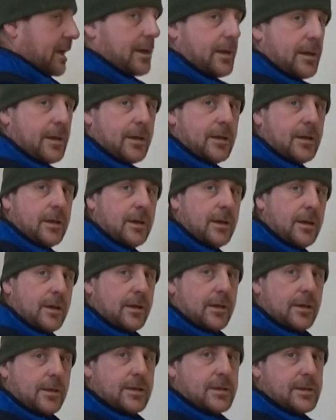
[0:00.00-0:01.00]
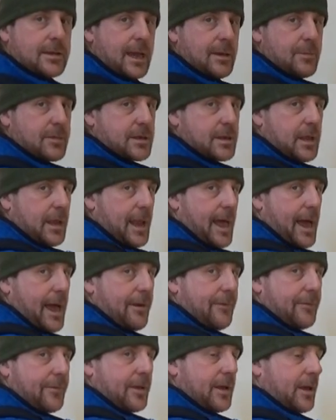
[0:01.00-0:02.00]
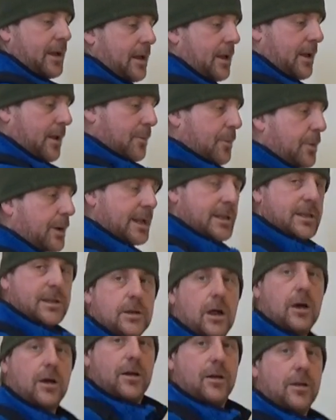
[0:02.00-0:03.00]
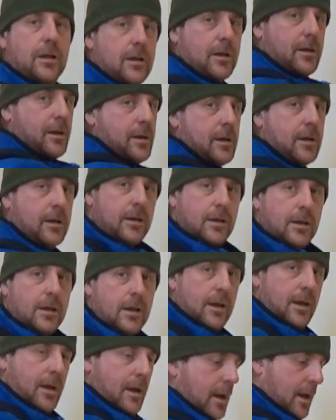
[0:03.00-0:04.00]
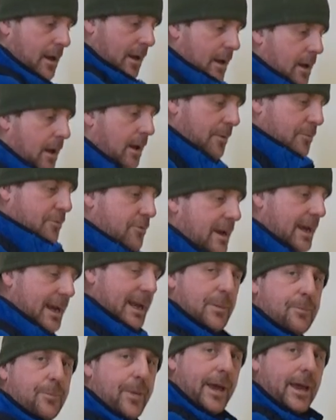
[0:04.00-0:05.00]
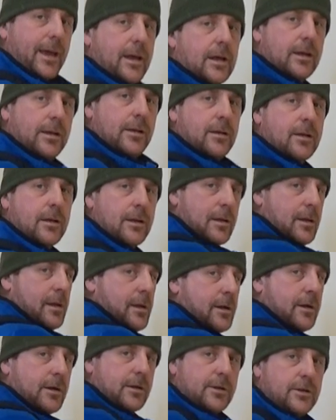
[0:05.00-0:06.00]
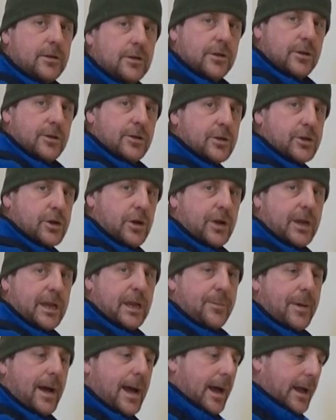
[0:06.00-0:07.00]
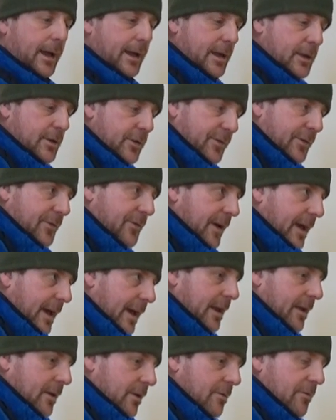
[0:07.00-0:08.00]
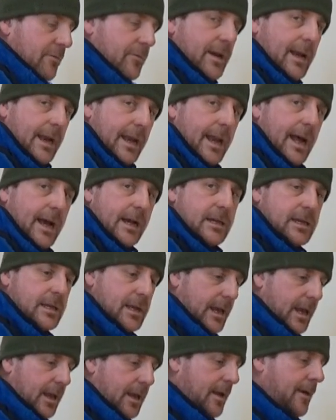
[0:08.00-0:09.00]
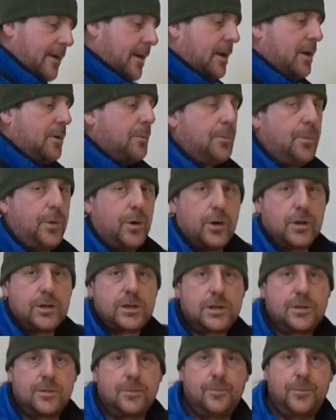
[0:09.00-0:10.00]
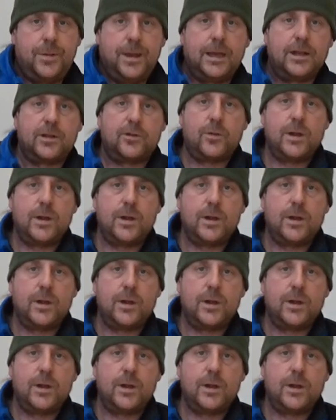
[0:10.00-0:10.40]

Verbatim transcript: the, the same as the left, but it's not a really big chunky bag. It does fit in really nicely. But being